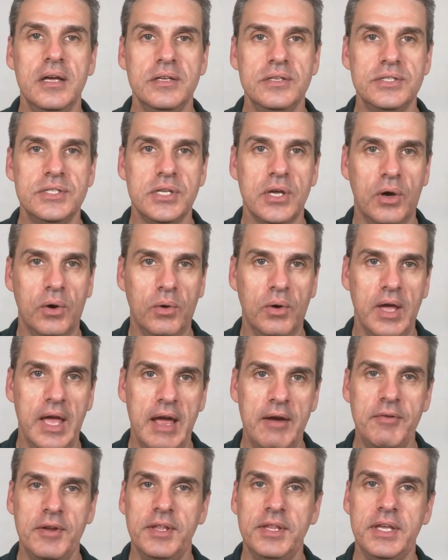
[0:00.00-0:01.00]
So
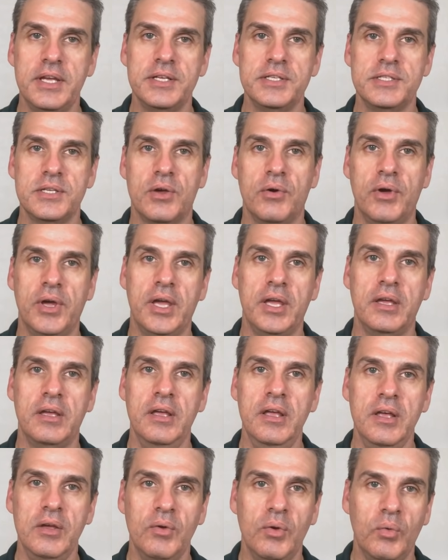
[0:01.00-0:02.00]
everything's
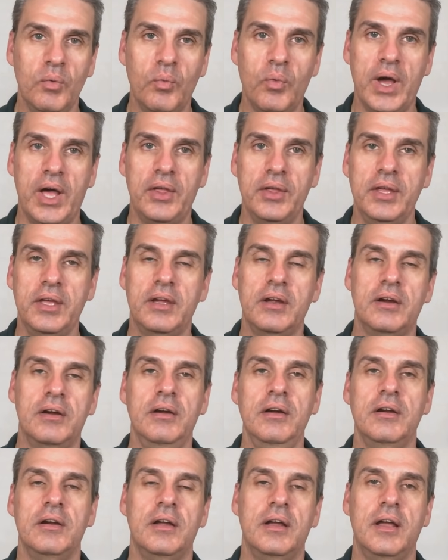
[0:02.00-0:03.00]
going well
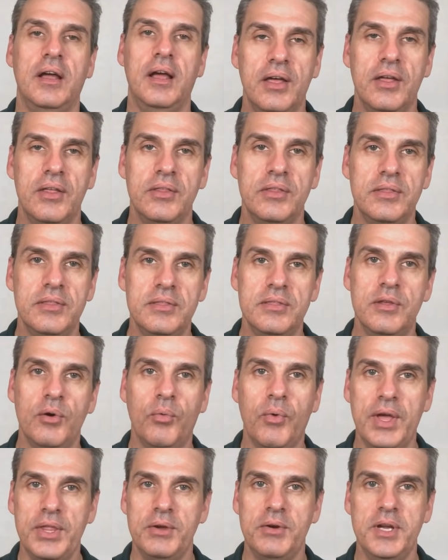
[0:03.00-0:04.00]
here. The
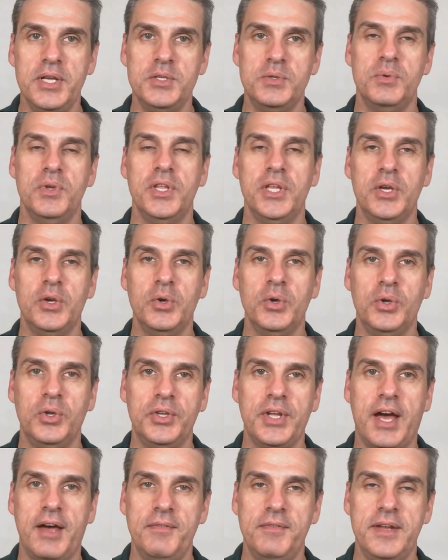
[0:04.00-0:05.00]
weather has really cooled
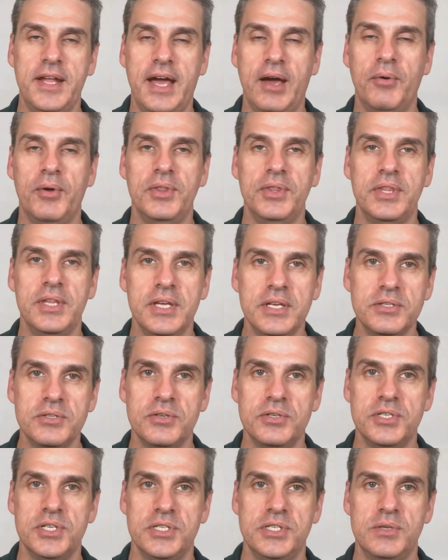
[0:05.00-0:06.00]
off now and things are
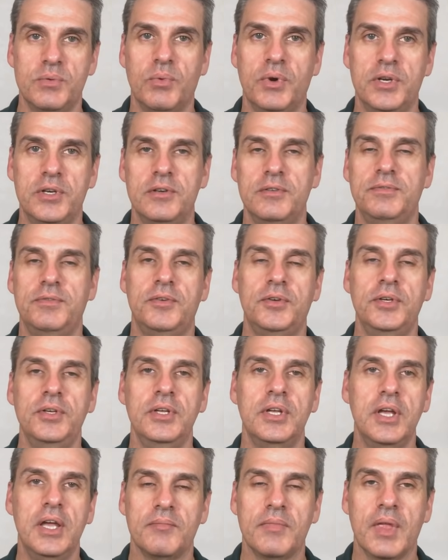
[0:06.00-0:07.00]
just wonderful.
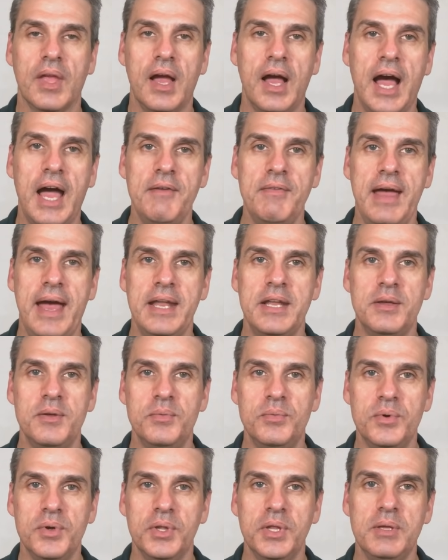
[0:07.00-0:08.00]
I've had a
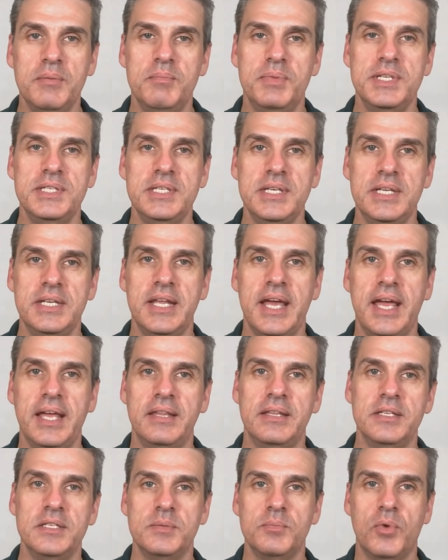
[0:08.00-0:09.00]
really busy day
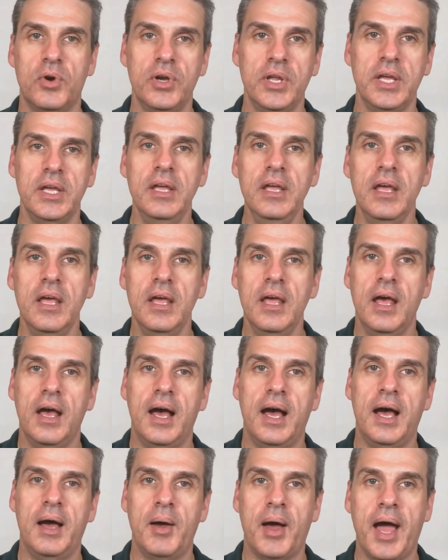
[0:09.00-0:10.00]
this morning.
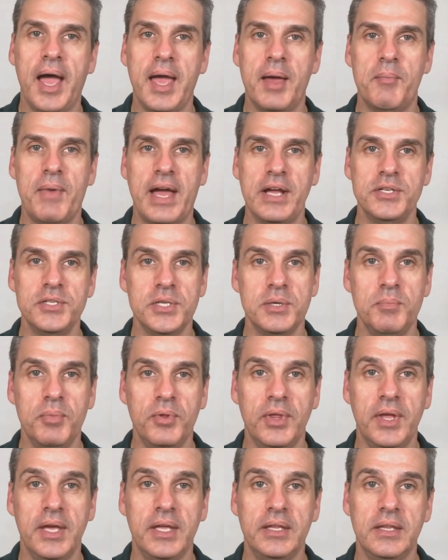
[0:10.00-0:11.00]
I am actually
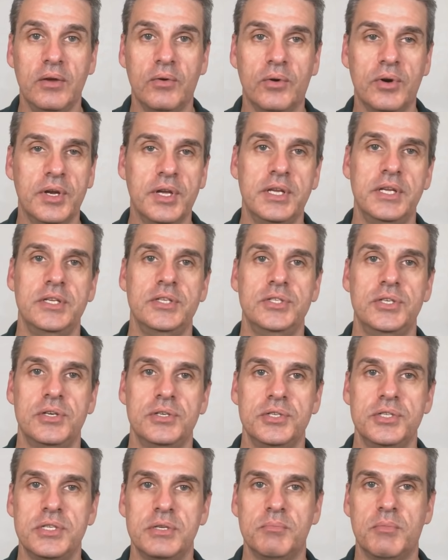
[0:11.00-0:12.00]
playing the organ in
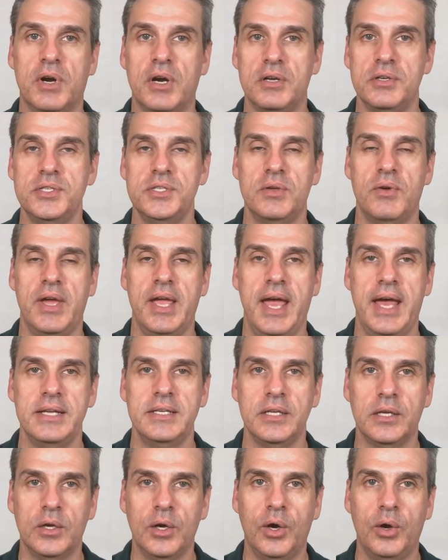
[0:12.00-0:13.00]
church tomorrow, so I had
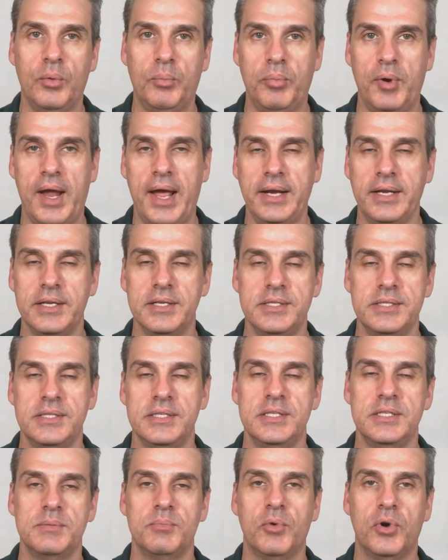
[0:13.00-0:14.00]
to go practice
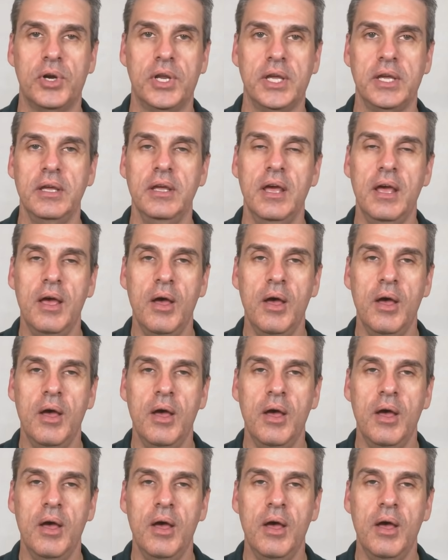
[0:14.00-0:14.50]
this morning,